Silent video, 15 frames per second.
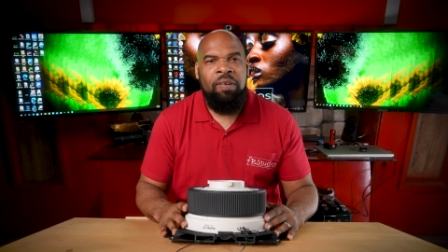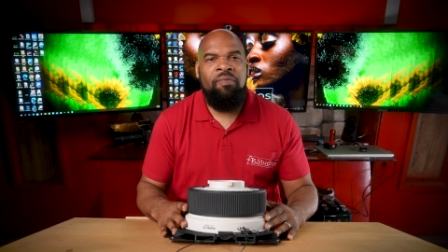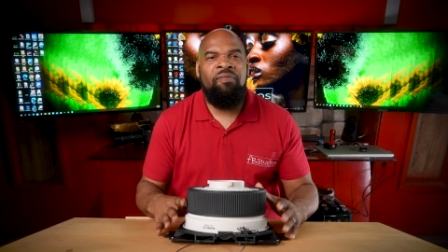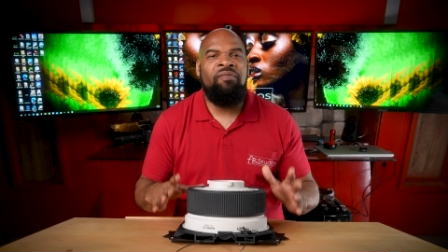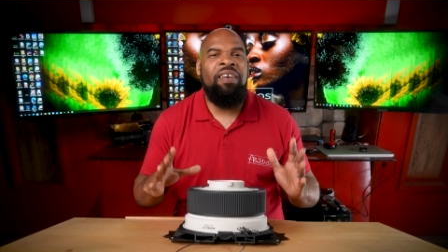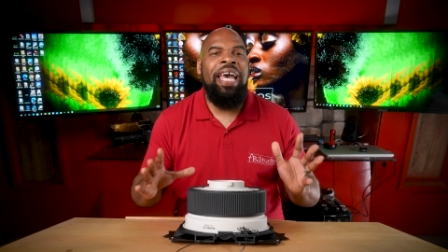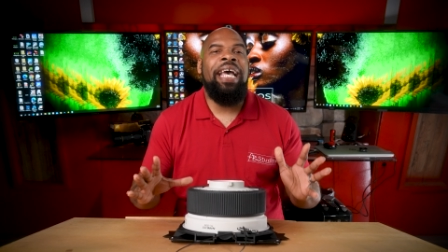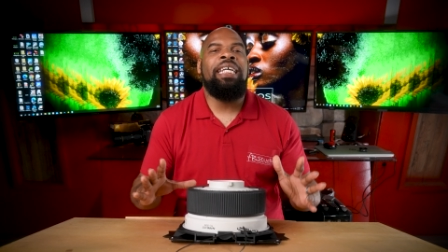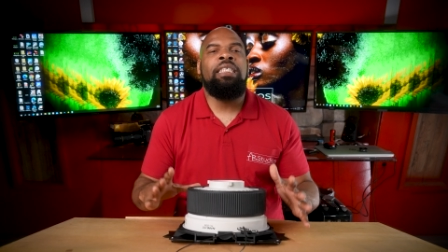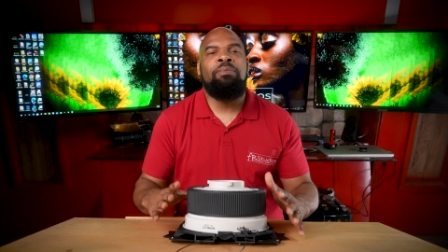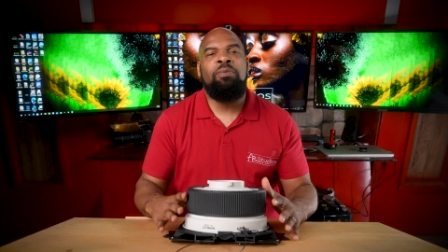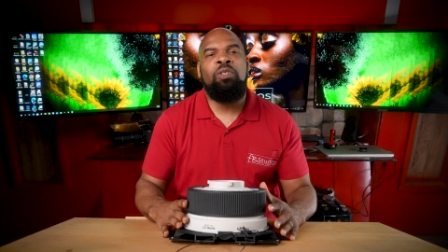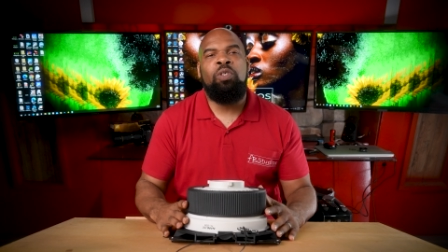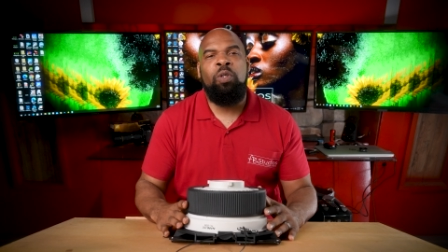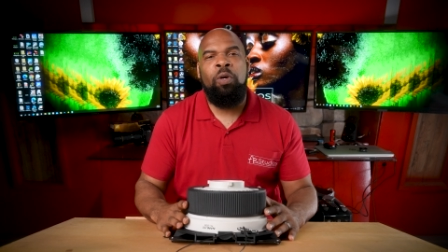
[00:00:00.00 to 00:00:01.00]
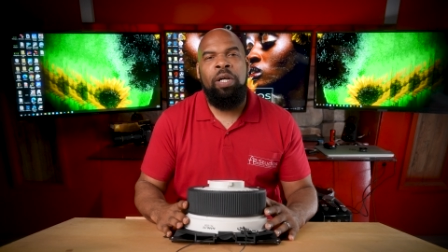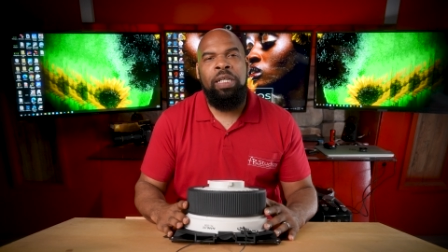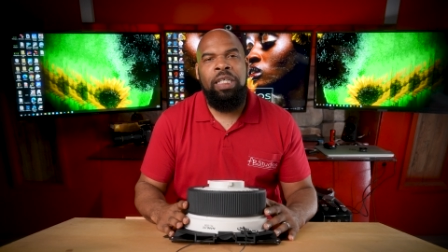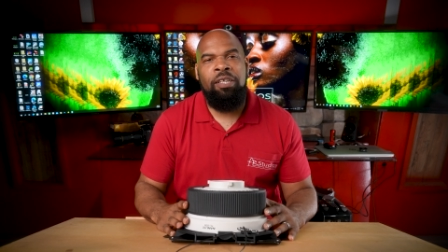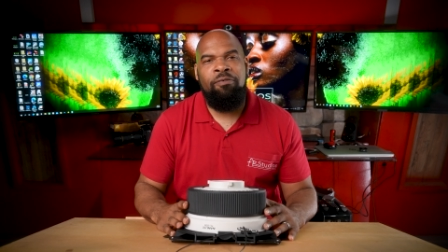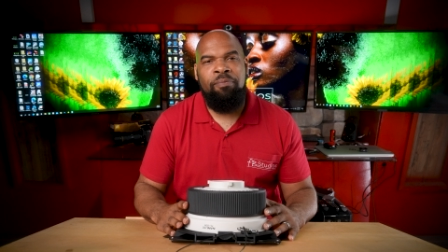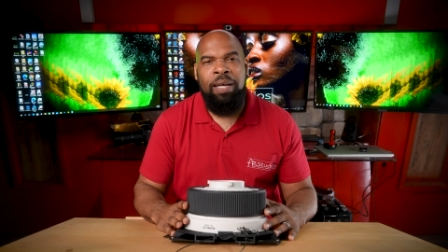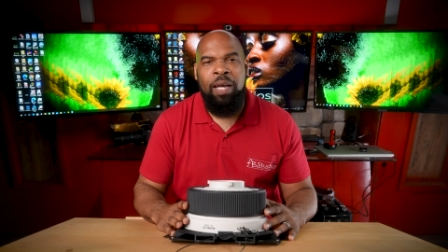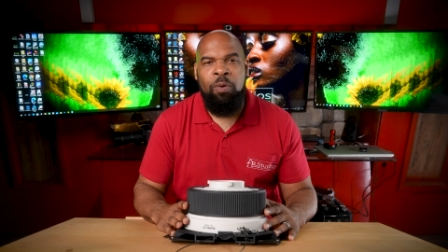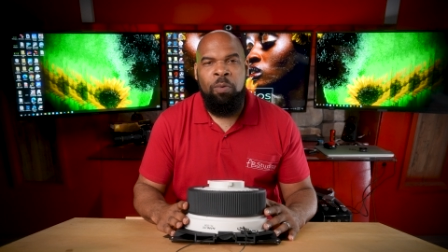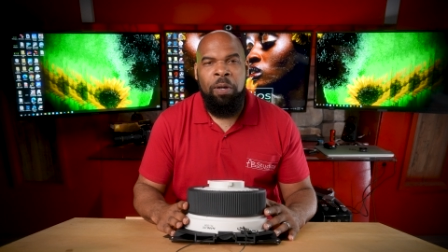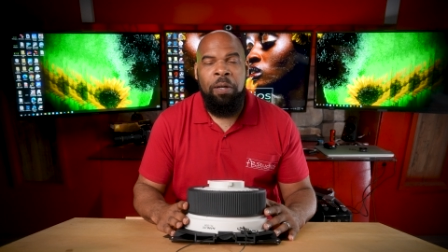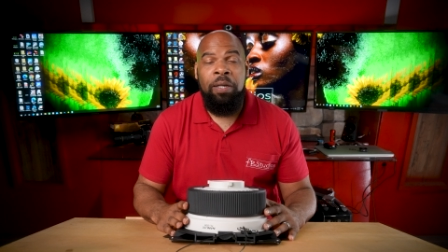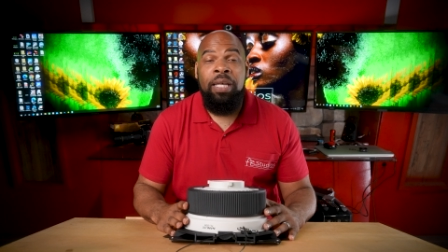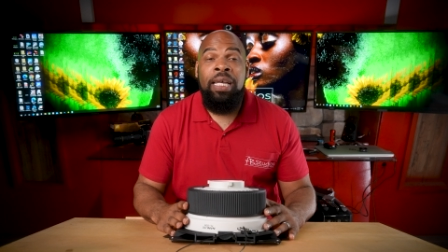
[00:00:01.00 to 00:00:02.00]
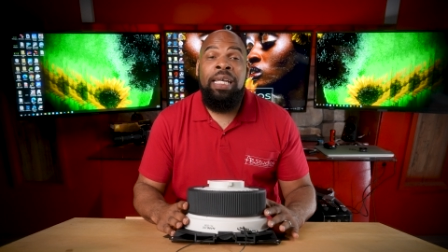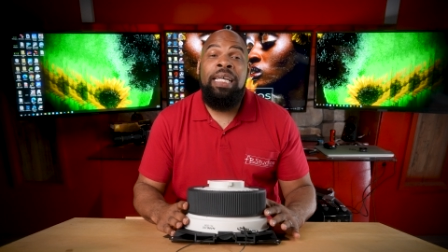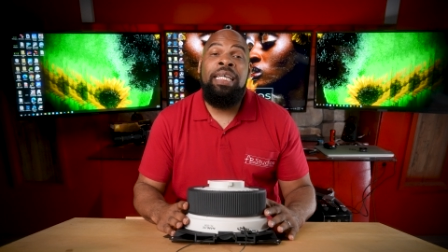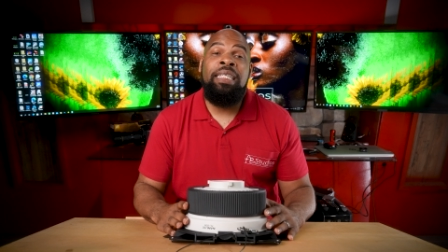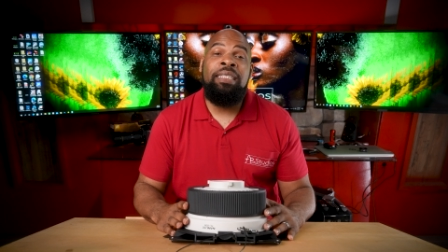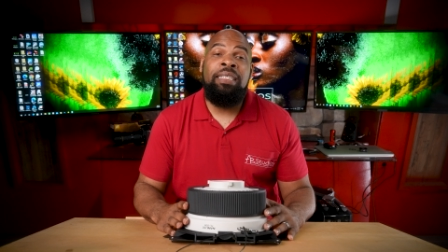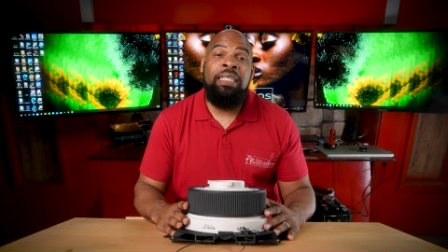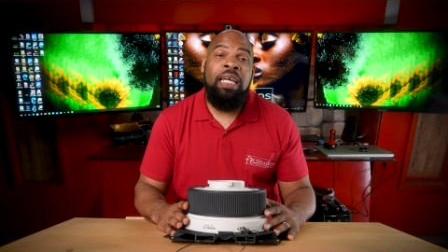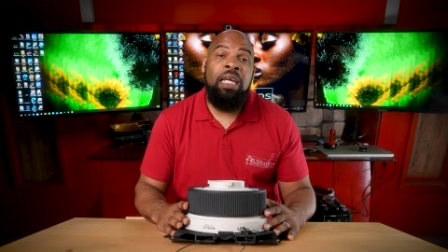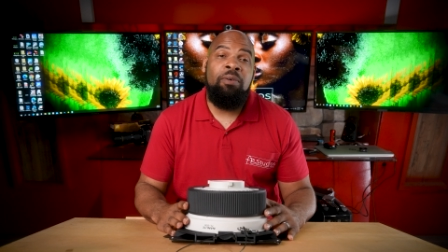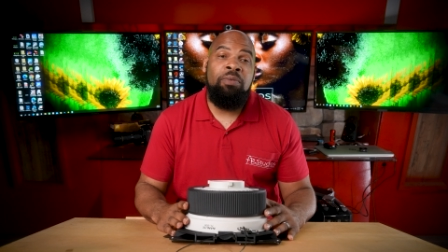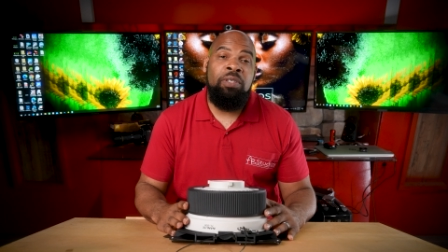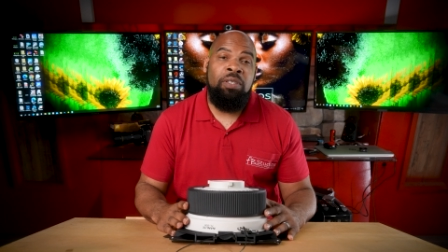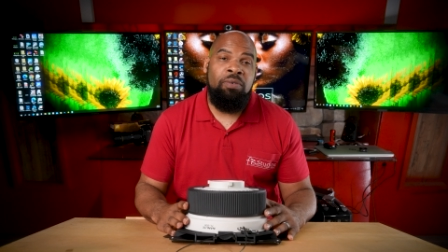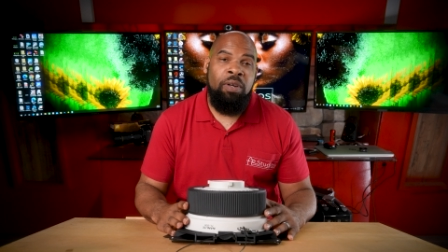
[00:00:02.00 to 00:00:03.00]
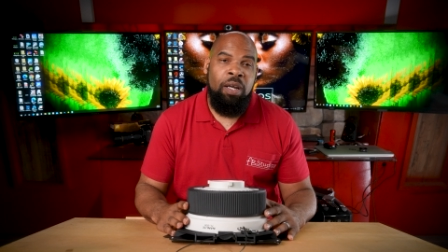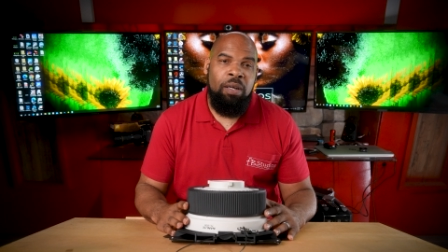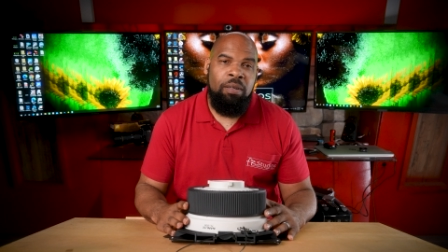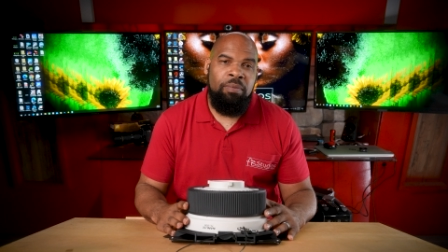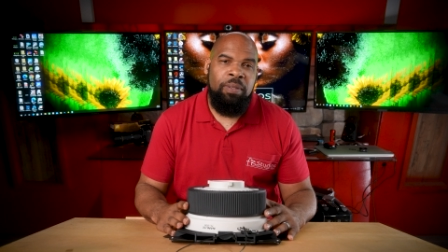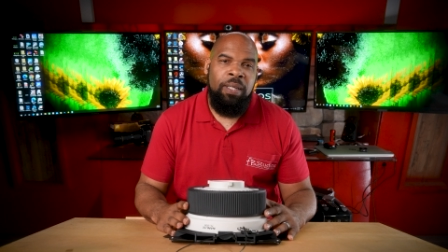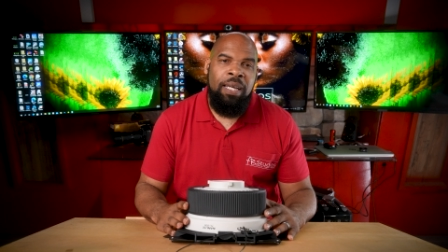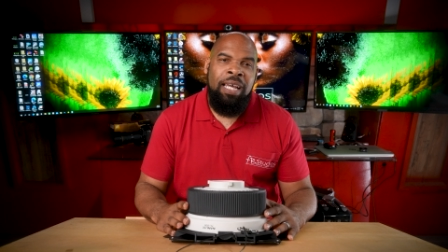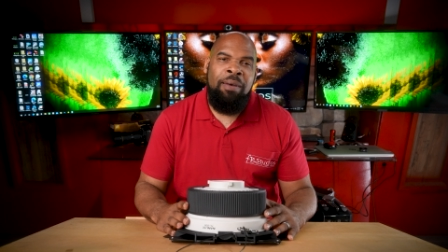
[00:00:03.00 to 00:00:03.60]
The vast majority of my work is done with strobes.